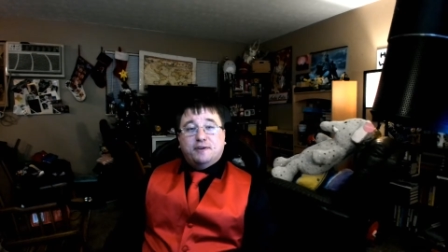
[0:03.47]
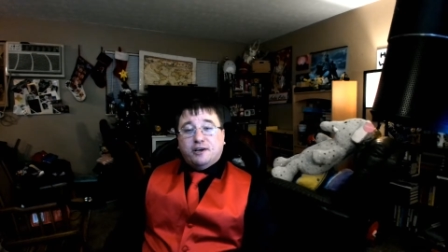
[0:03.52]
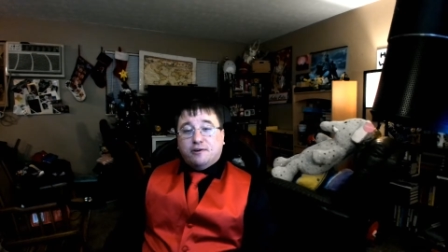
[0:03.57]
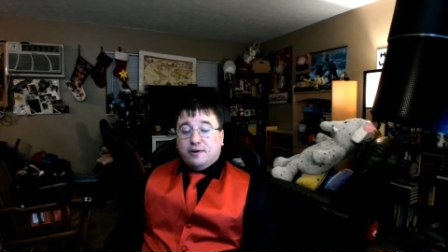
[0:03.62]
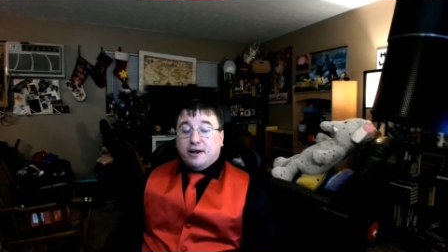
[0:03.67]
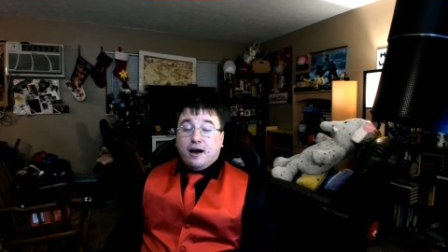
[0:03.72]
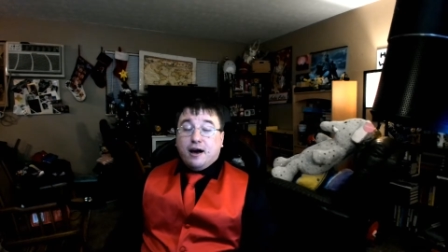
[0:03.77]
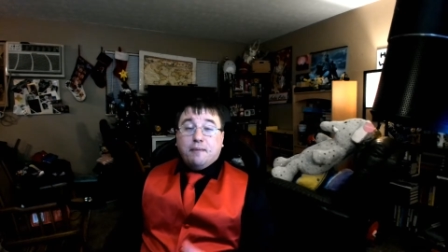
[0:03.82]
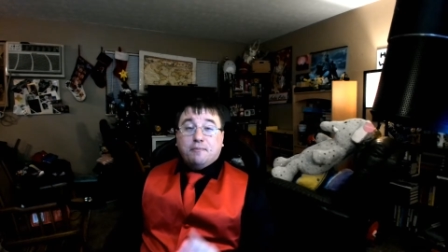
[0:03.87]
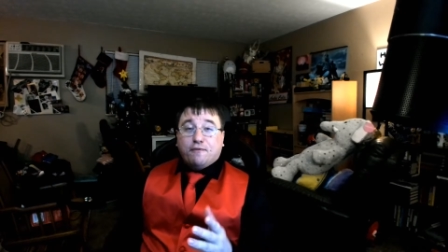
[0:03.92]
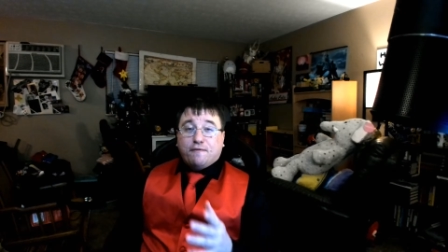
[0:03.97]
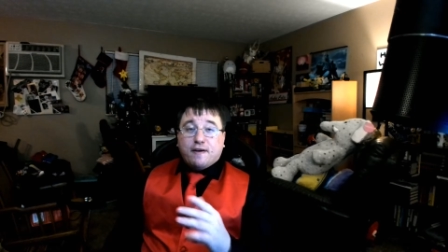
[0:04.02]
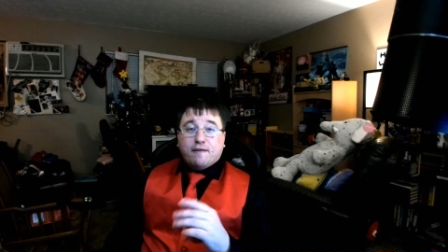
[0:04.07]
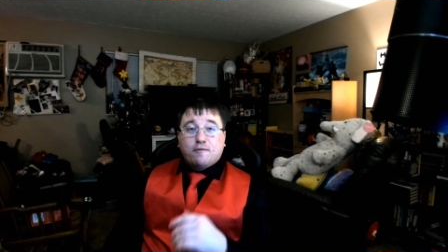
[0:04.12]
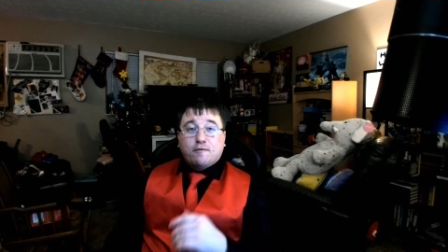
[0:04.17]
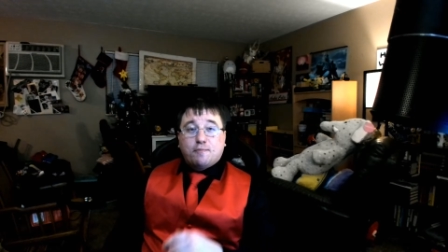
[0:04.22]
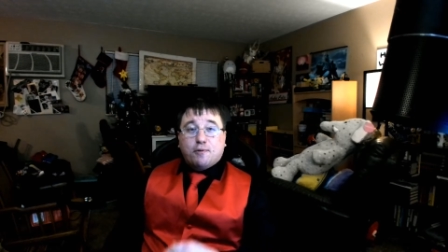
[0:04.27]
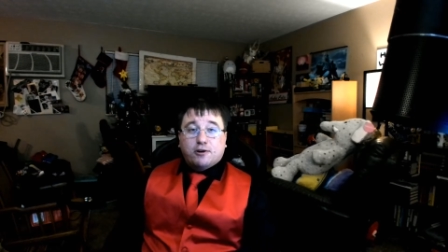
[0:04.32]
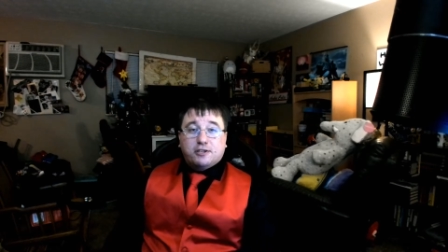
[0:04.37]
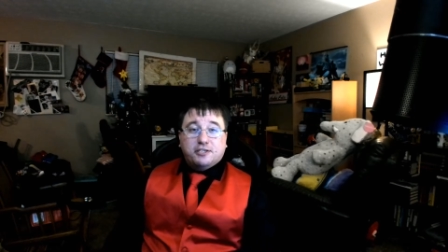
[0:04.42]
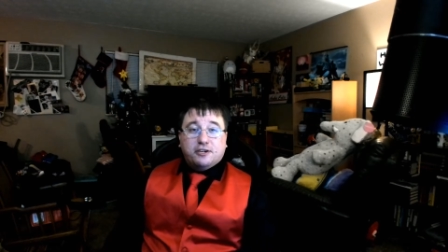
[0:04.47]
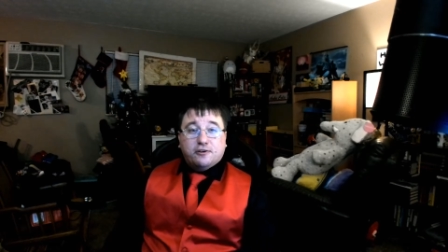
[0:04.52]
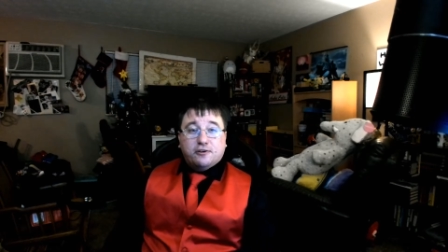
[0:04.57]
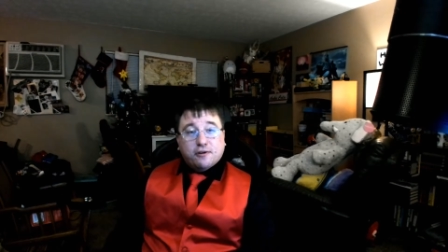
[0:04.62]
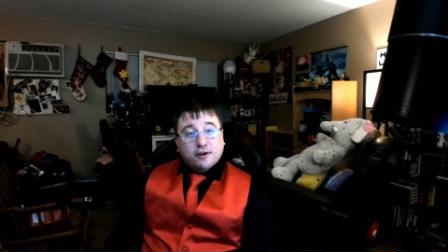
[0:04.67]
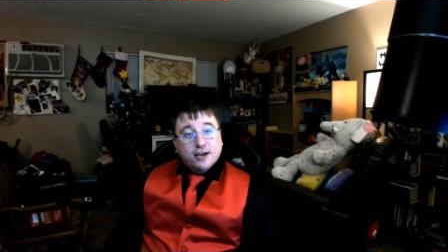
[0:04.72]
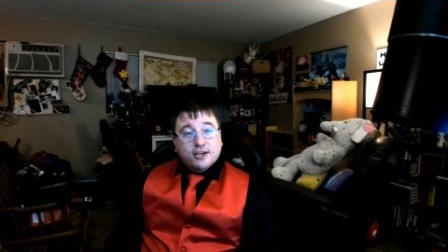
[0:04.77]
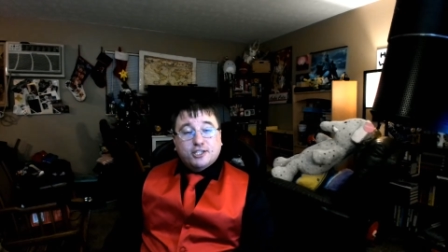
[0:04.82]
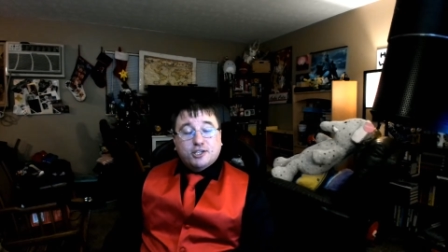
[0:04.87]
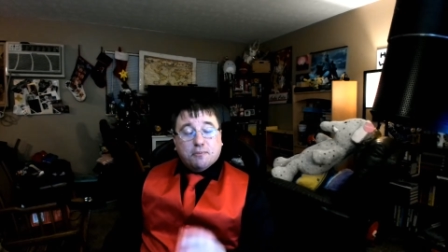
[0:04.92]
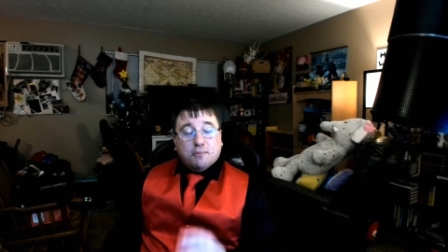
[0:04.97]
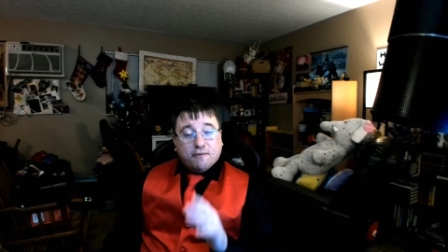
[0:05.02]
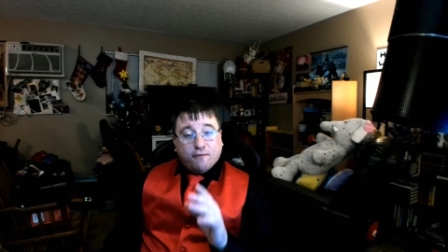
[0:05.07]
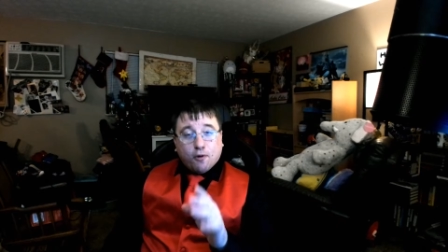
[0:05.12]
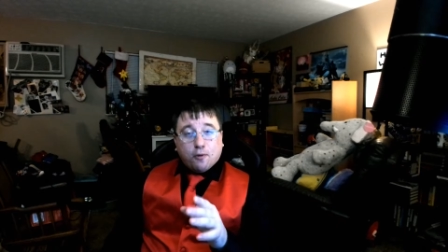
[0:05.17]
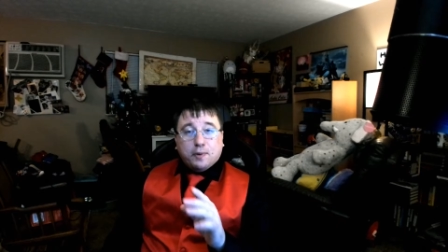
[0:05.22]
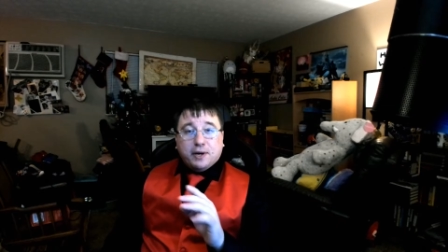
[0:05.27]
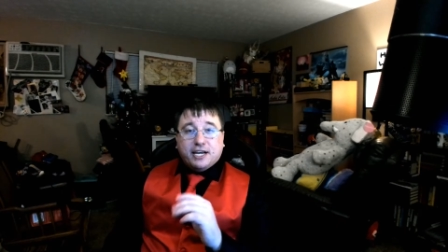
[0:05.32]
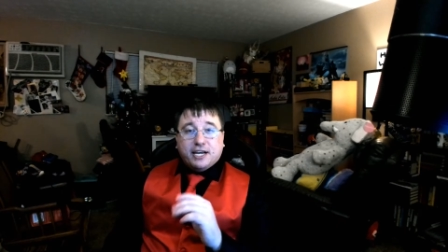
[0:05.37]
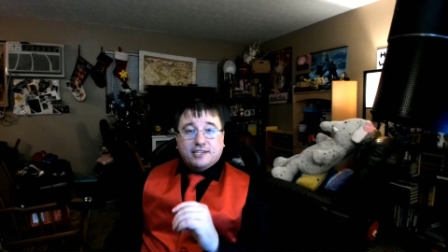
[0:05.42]
Now I'm your favorite bartender, so before we
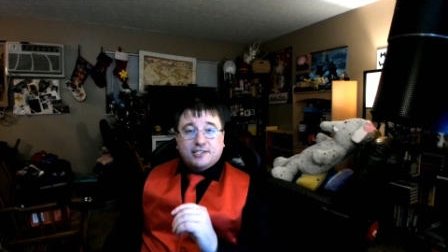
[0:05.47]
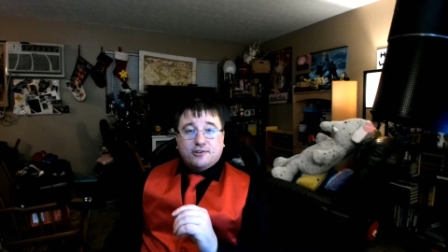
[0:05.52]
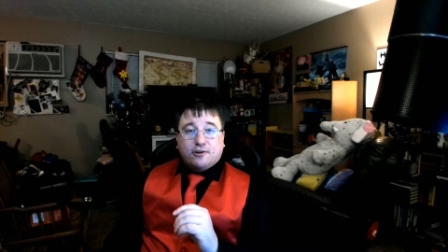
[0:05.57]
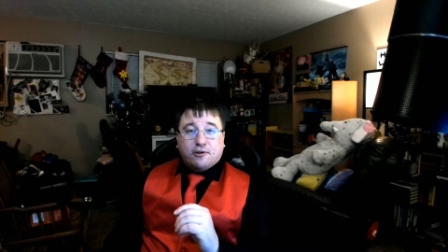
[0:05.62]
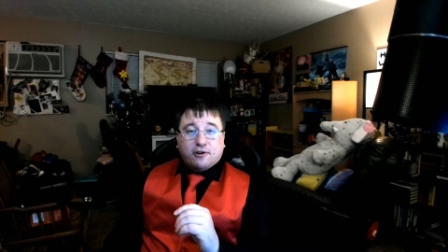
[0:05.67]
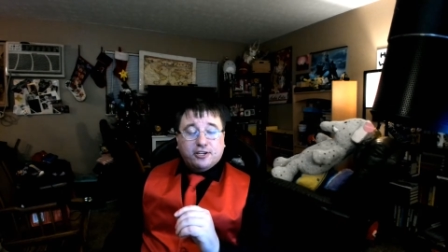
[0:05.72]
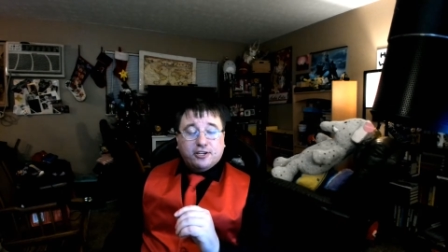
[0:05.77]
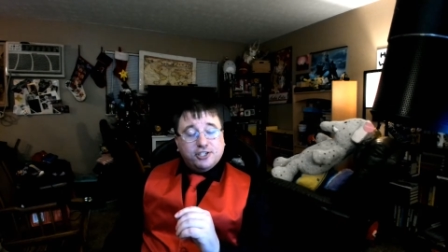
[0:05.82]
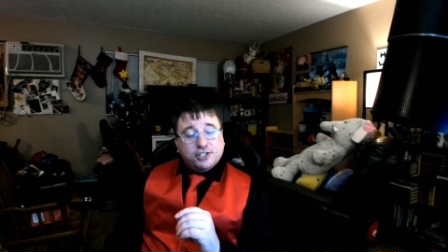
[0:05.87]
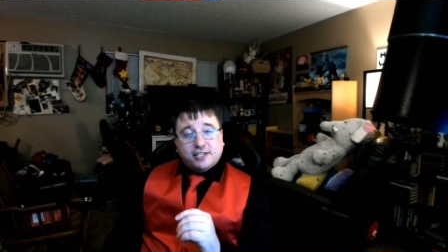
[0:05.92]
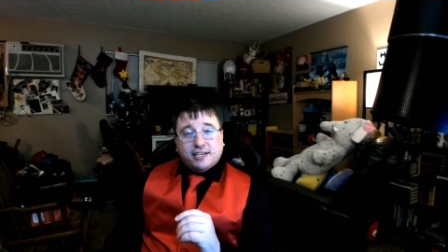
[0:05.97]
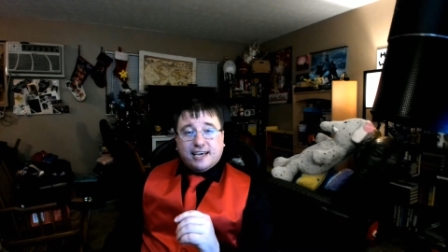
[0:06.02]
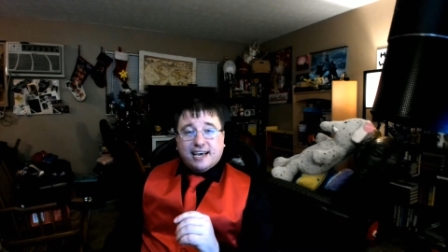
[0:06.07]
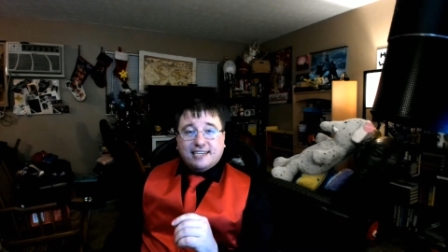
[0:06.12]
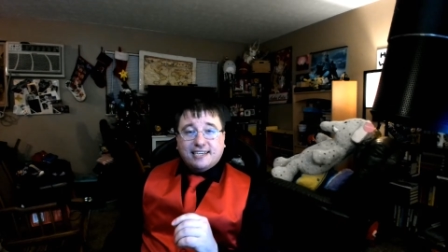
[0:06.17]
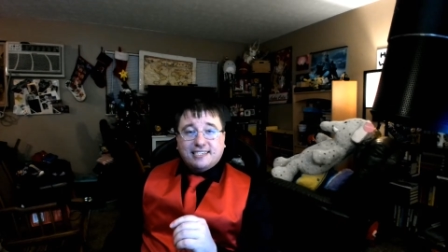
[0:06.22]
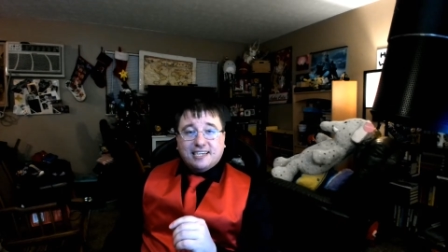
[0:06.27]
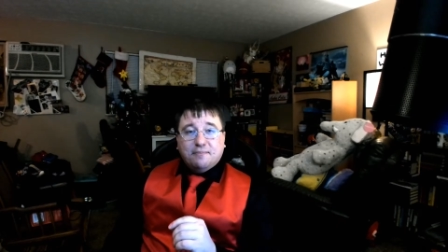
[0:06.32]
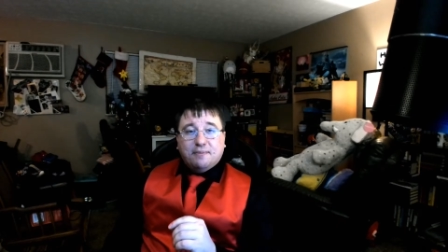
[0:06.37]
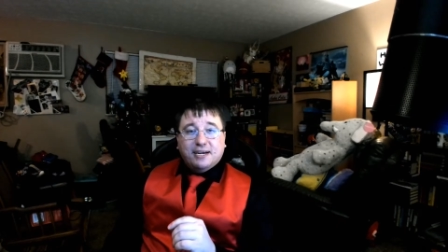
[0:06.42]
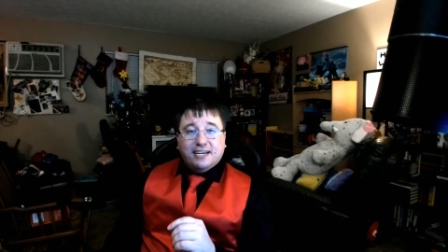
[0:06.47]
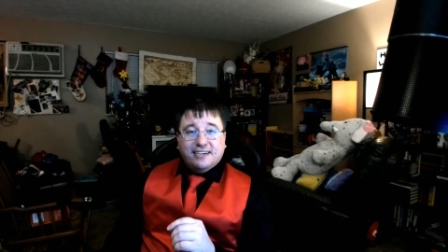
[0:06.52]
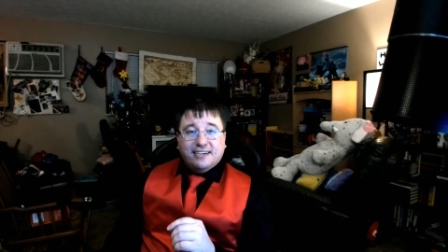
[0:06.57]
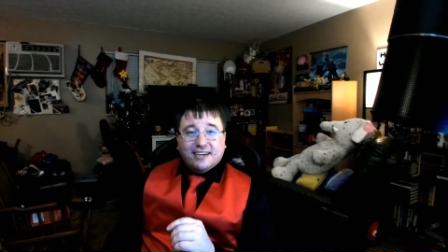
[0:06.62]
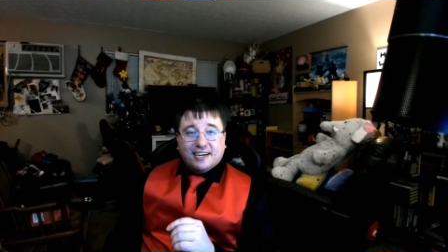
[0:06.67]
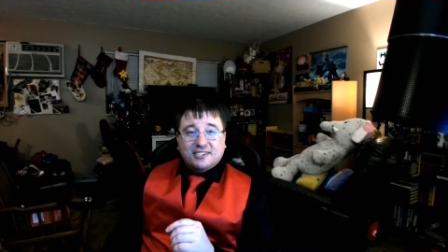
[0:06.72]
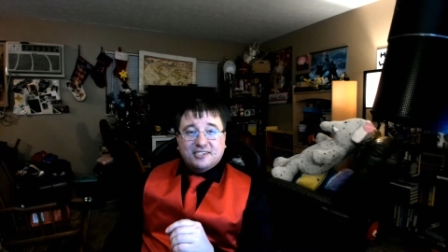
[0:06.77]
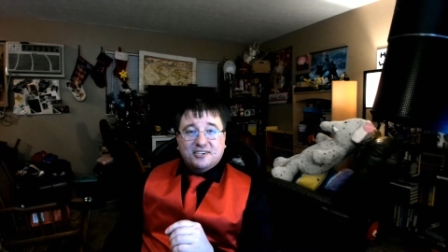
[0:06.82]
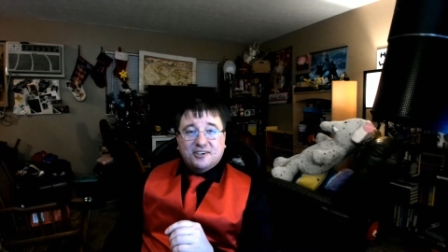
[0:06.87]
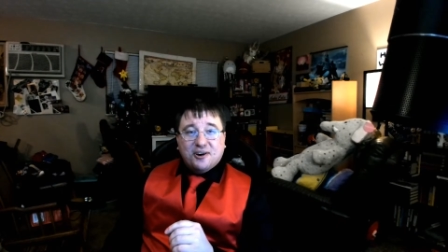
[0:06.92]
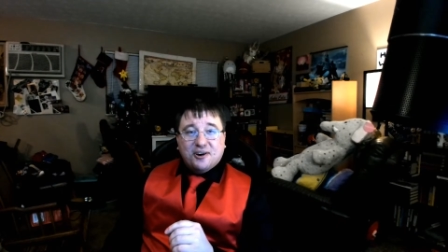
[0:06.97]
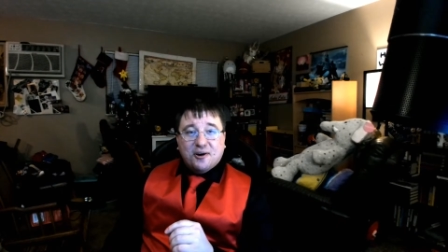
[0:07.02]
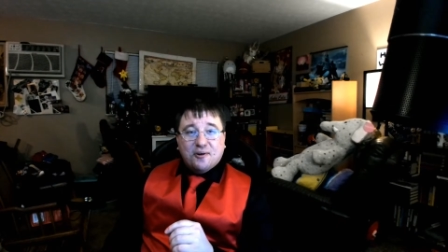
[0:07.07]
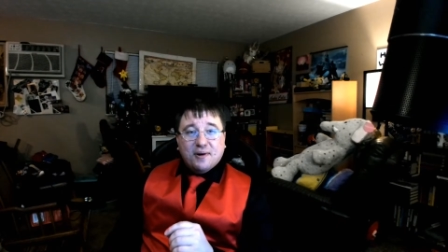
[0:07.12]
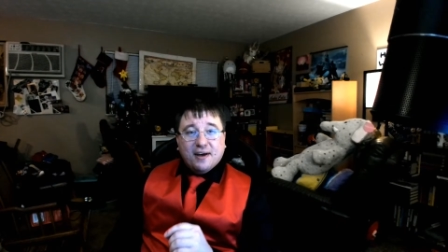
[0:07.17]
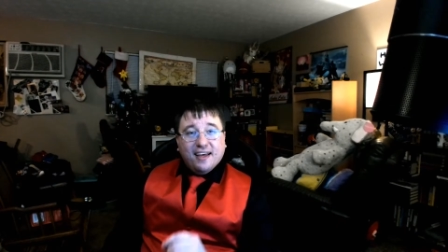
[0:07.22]
get started, just in case anybody doesn't know,